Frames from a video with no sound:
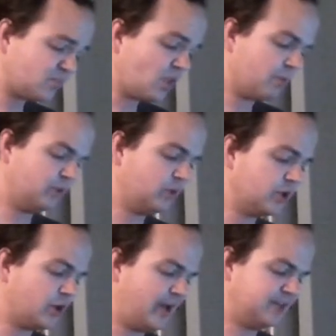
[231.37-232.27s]
But we're
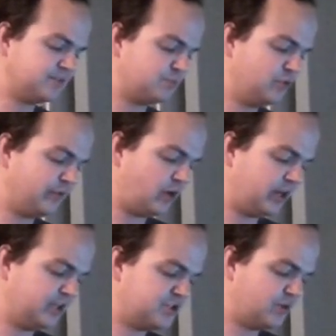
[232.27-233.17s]
going to go ahead and move
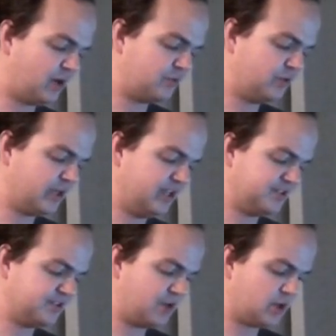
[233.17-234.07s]
on into our
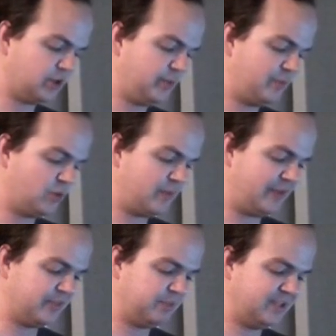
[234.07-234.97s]
rookies and talk a little bit more
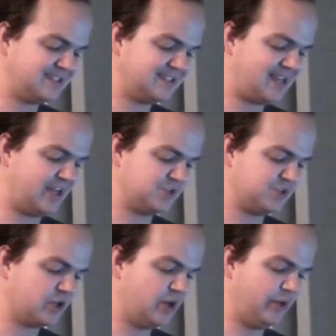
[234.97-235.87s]
about the playstyle as
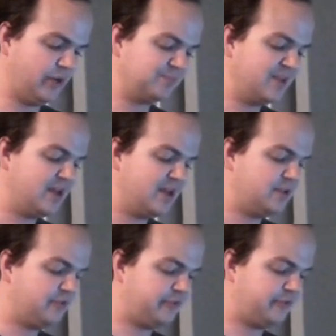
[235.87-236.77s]
we're going.
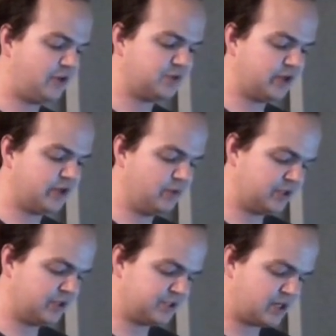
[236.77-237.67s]
The first rookie we're
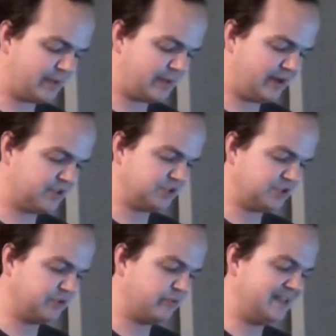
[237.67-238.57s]
going to talk about is
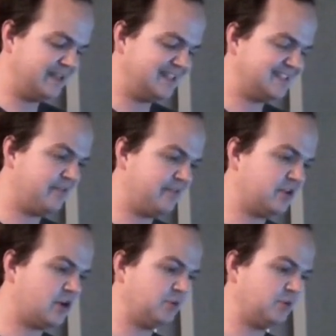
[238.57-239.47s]
also from BT7,
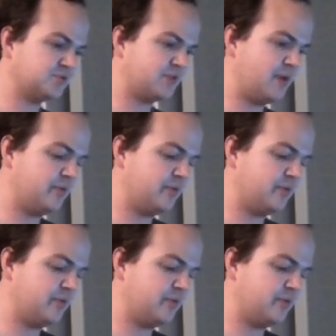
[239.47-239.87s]
couples right with the